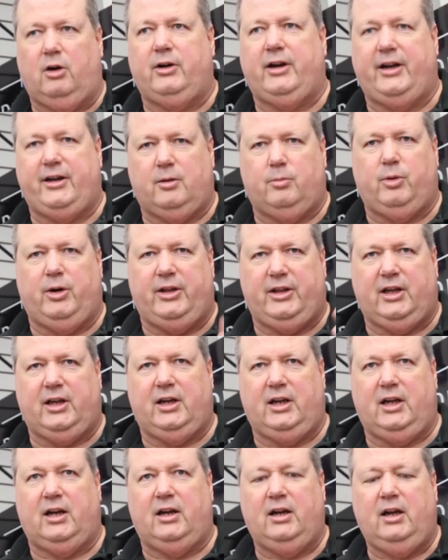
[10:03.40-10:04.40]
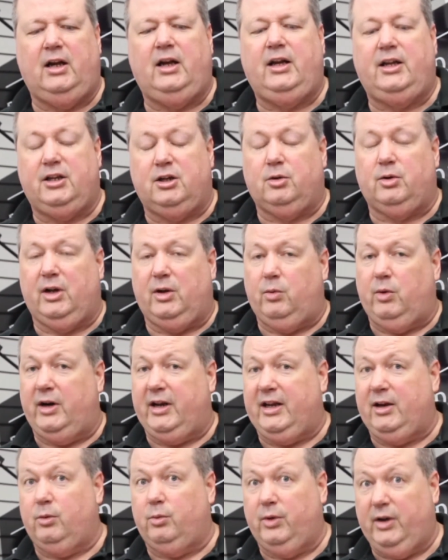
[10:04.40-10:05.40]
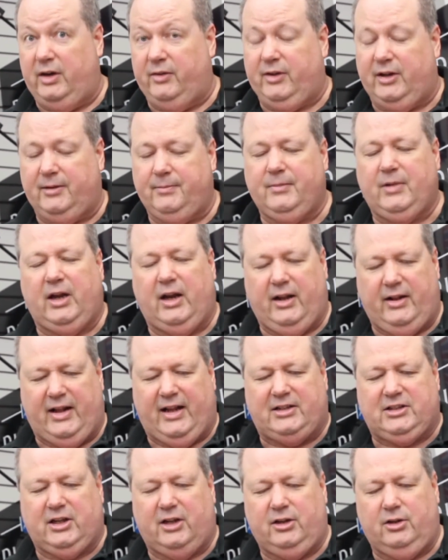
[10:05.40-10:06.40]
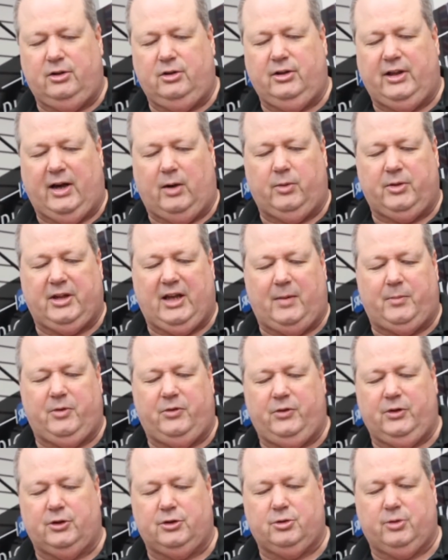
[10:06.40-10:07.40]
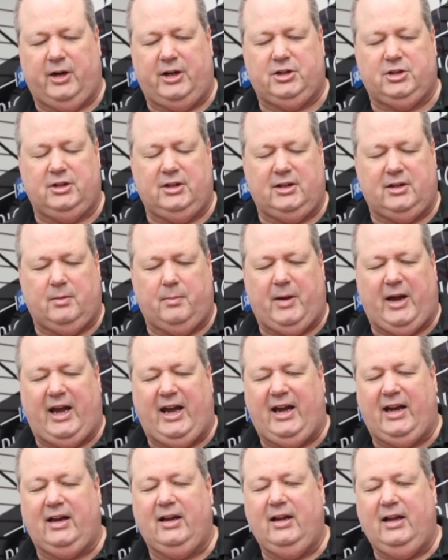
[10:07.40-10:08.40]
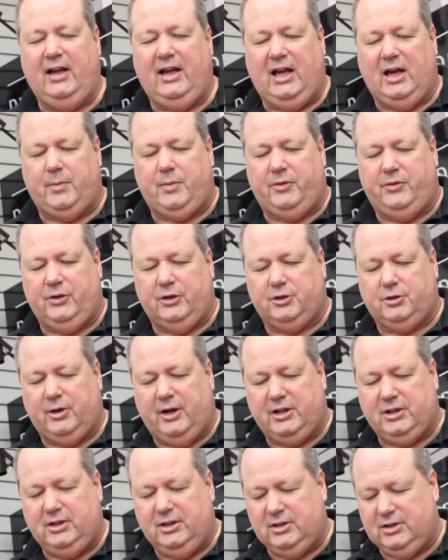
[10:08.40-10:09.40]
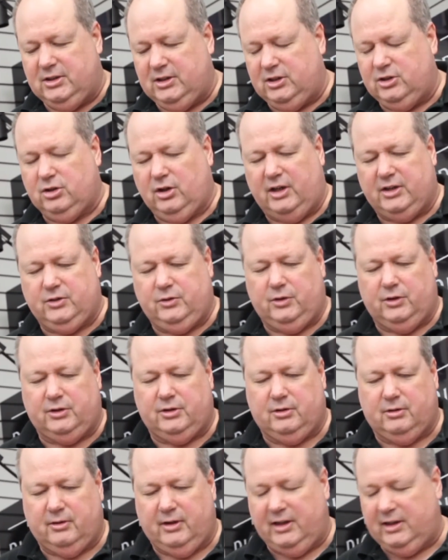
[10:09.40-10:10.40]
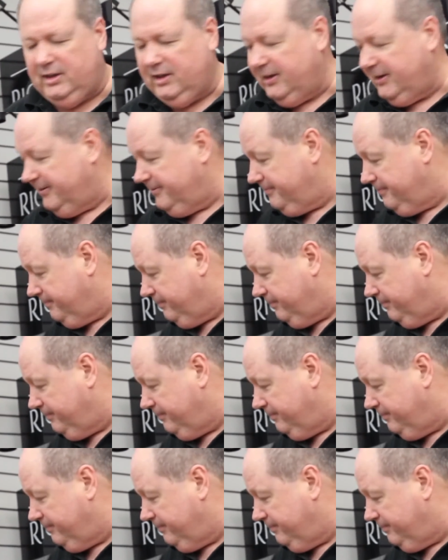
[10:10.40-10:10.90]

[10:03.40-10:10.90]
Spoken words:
and now you're breathing it in. You really want to get rid of it, and that's how you do that with HEPA filtration in the bag. HEPA filtration is an exhaust filter right there.